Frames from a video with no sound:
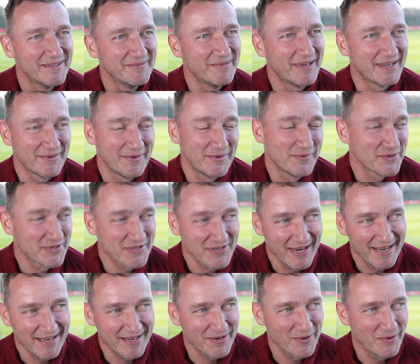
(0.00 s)
But it was
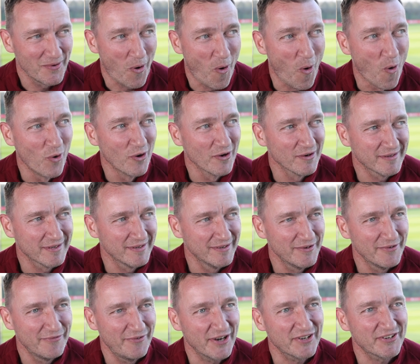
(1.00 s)
like
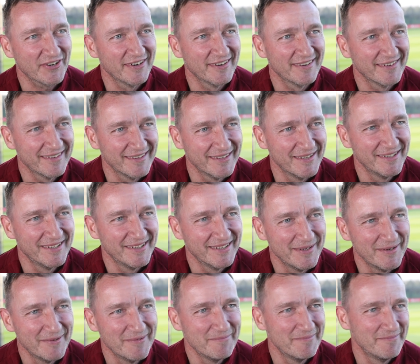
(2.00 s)
old-fashioned,
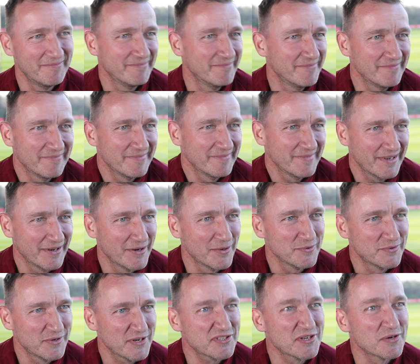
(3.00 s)

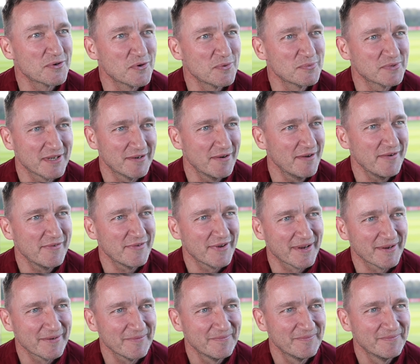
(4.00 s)
dressing rooms and everything.